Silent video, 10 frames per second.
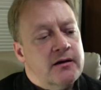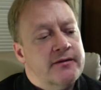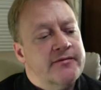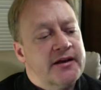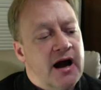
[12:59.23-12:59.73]

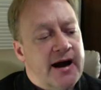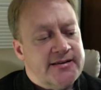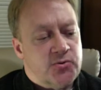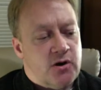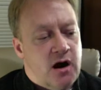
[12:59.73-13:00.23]
the
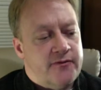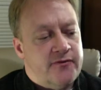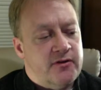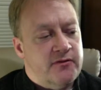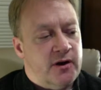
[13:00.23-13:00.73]
gods were
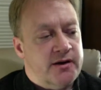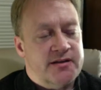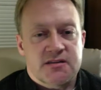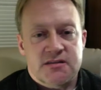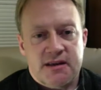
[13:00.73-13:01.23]
often very
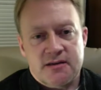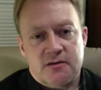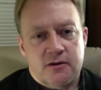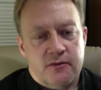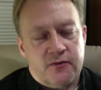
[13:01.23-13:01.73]
distinct
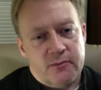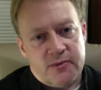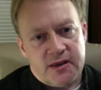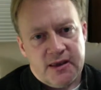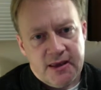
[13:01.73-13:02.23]
from the
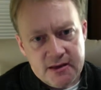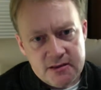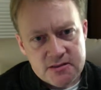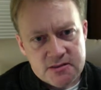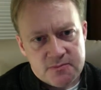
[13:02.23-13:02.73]

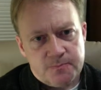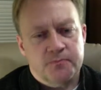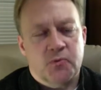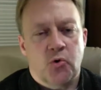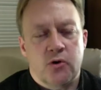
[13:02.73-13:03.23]
kings
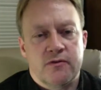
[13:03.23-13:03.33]
or the